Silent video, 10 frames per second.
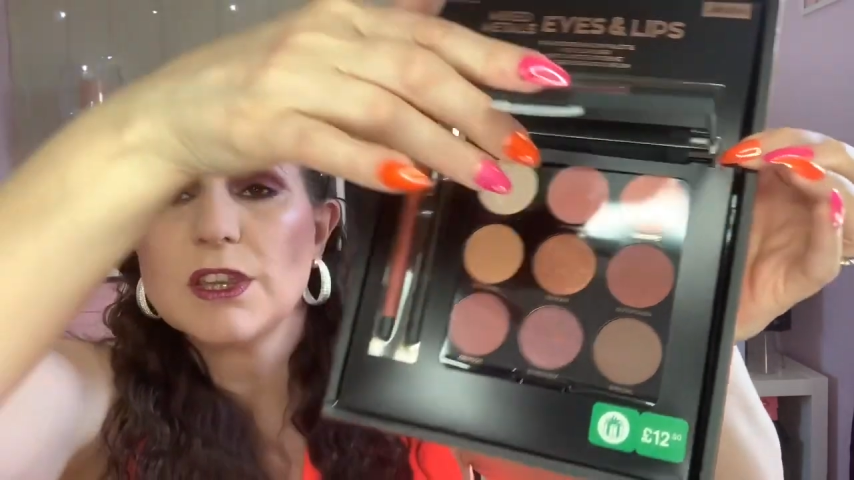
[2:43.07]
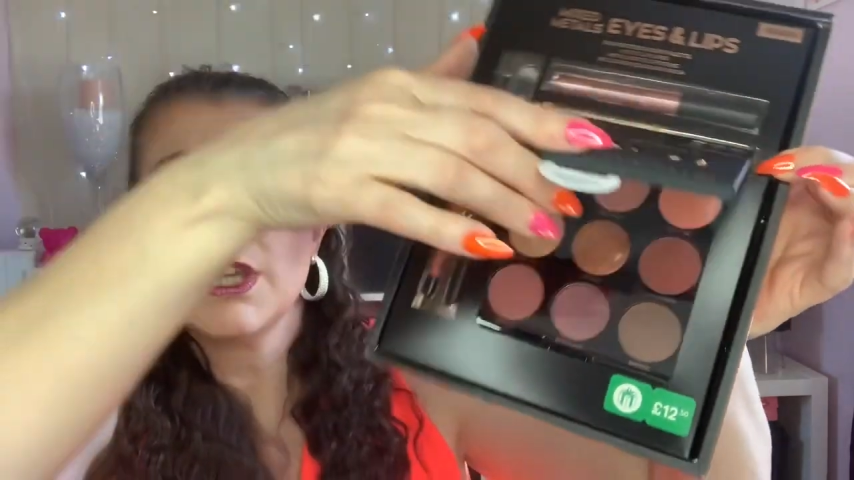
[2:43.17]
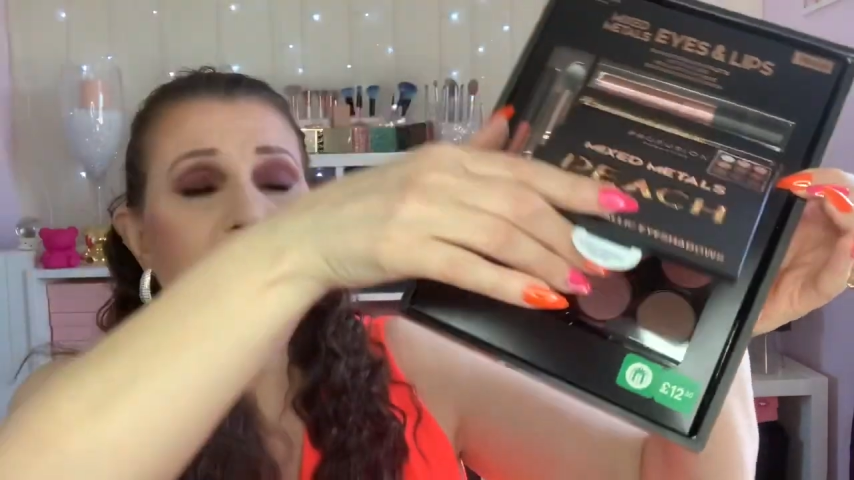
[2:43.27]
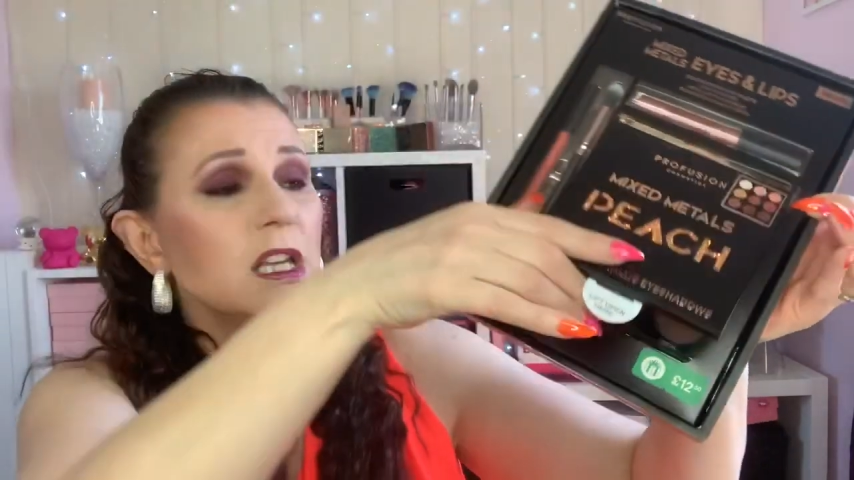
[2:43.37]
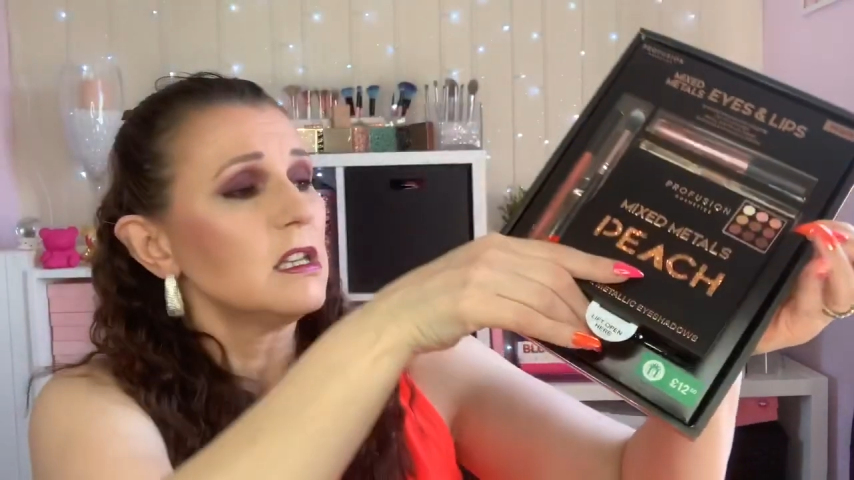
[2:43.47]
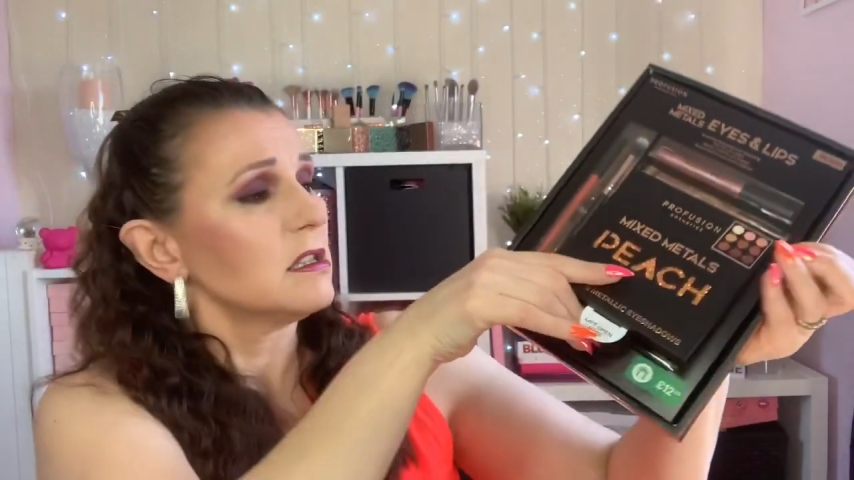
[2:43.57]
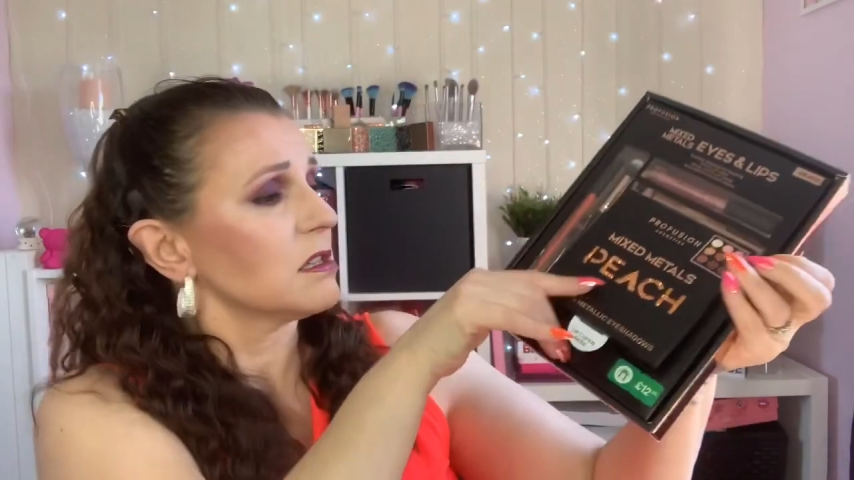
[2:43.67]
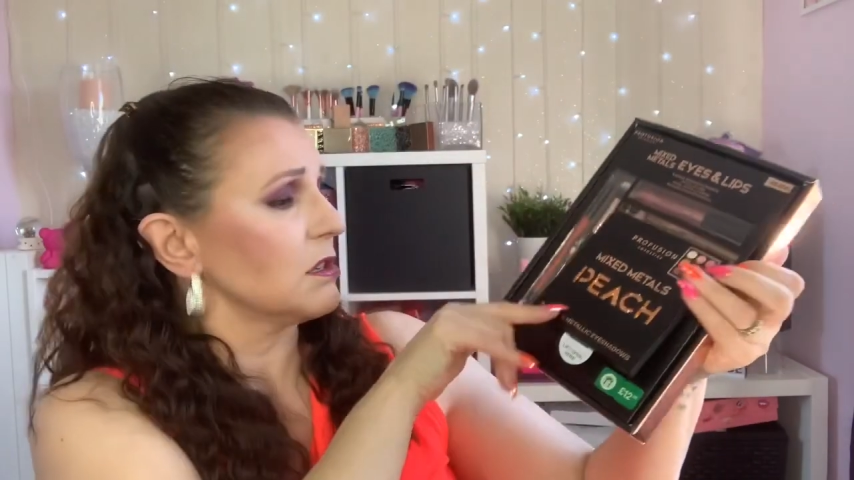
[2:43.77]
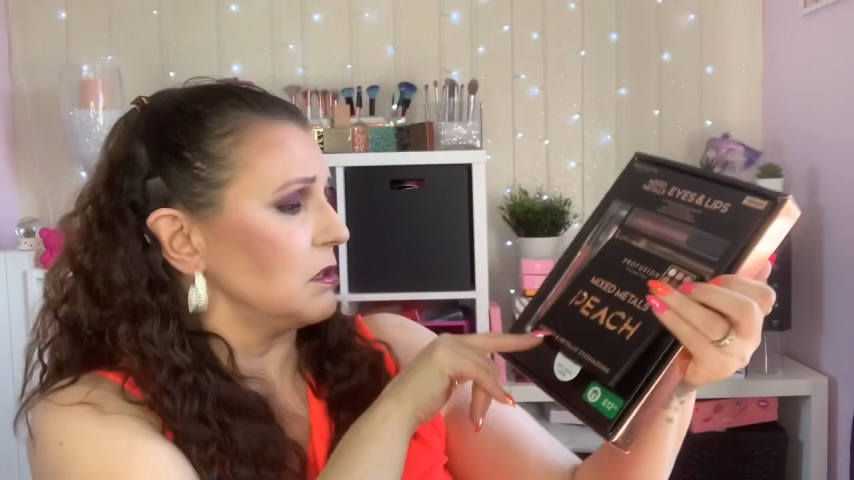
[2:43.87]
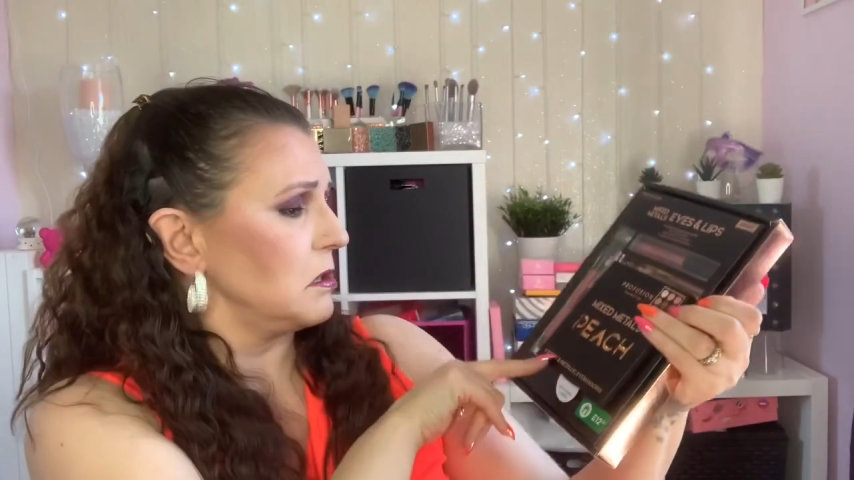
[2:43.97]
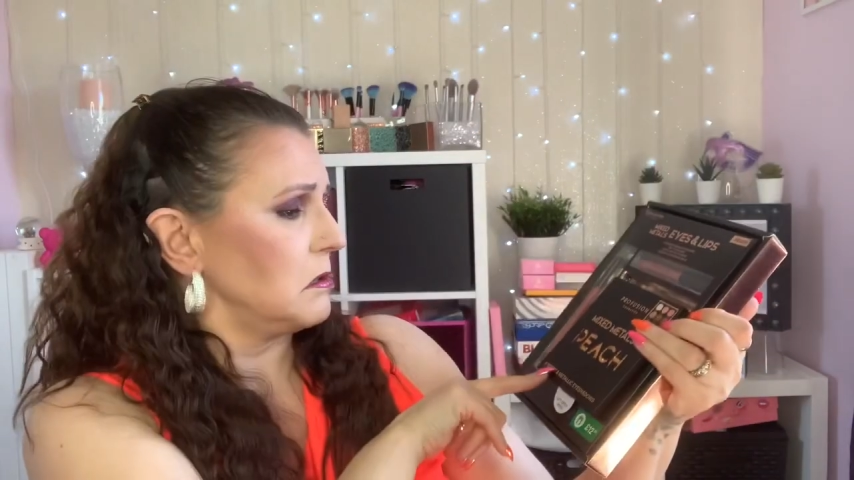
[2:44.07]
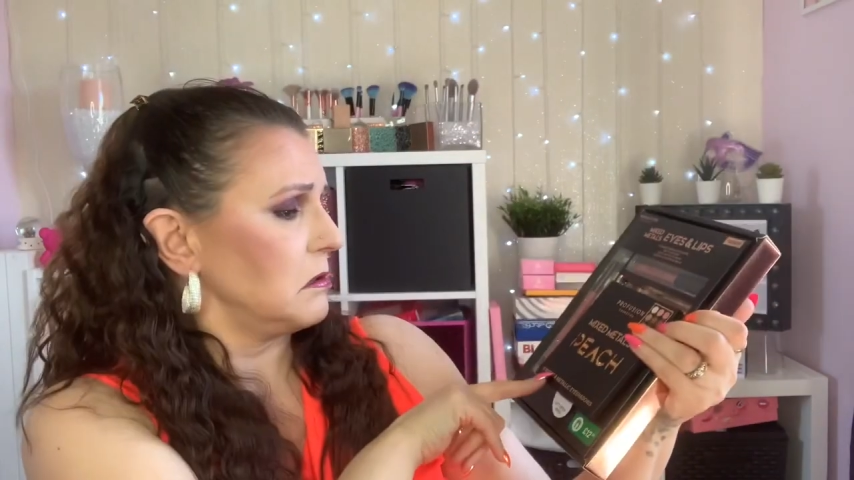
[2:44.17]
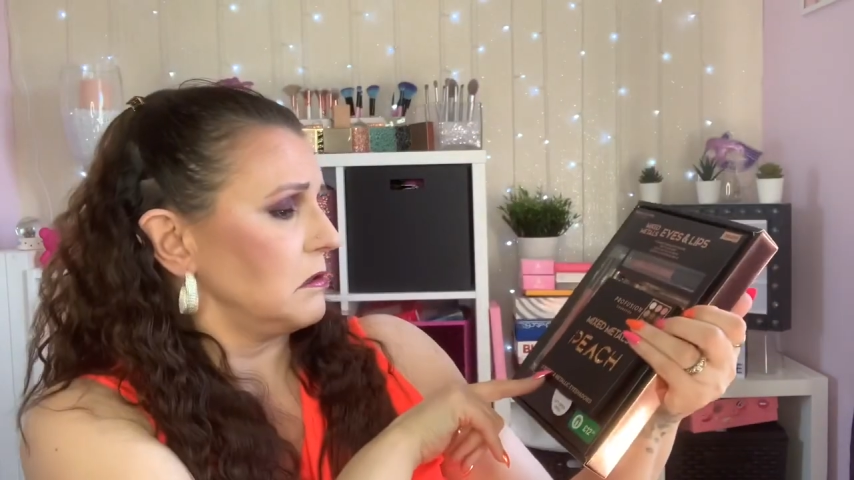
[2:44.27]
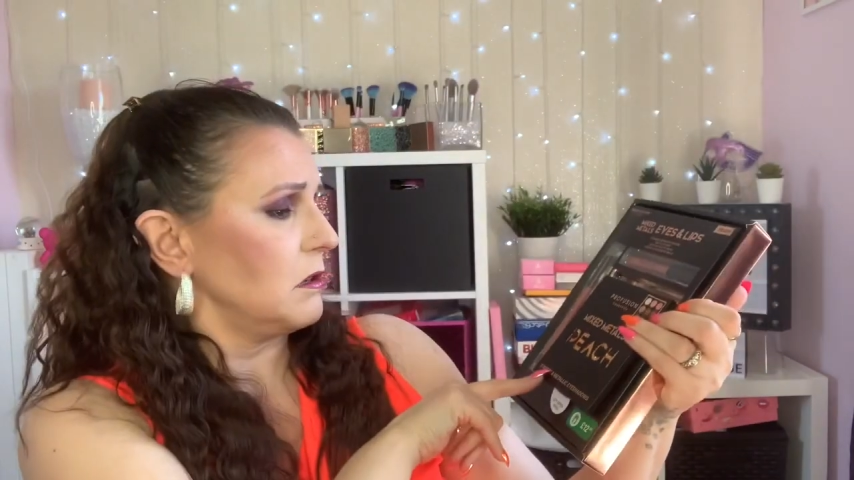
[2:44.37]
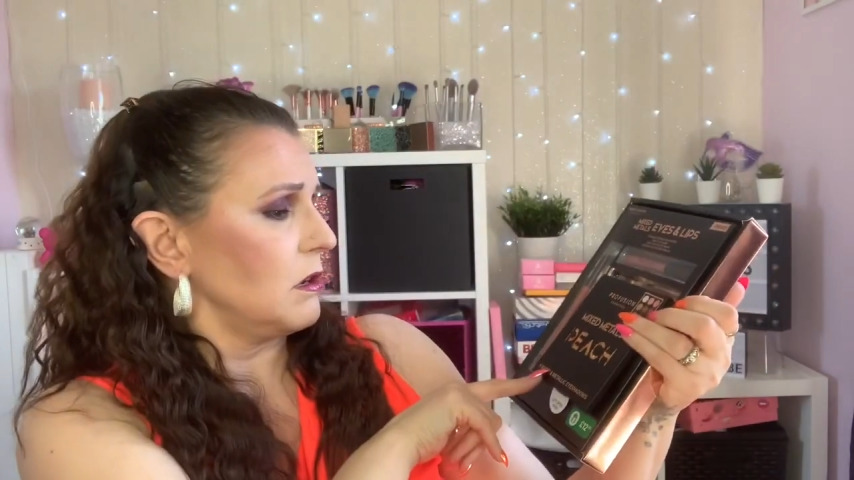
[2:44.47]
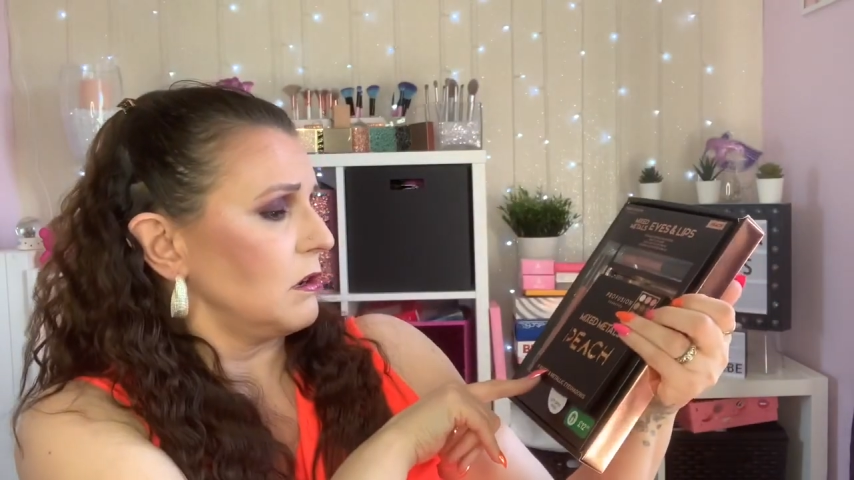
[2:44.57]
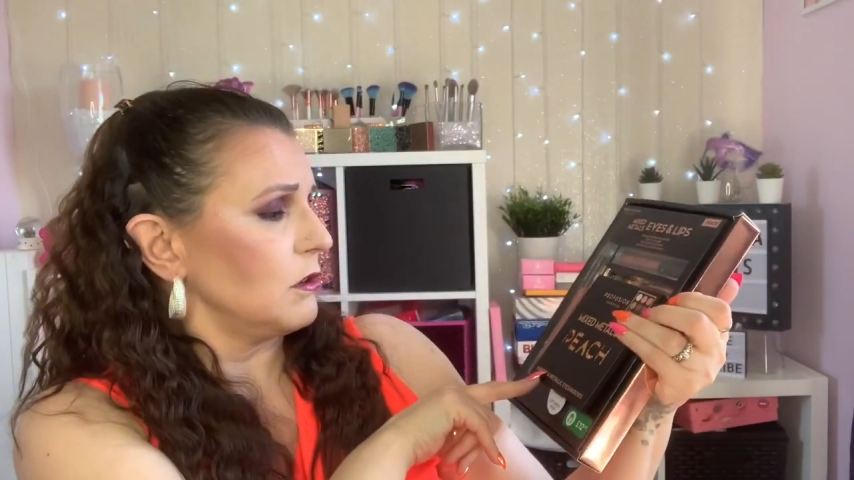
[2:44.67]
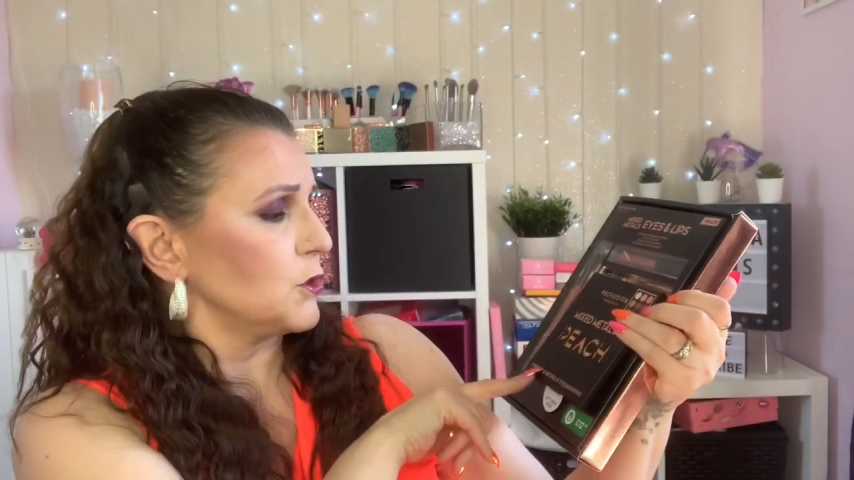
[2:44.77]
These are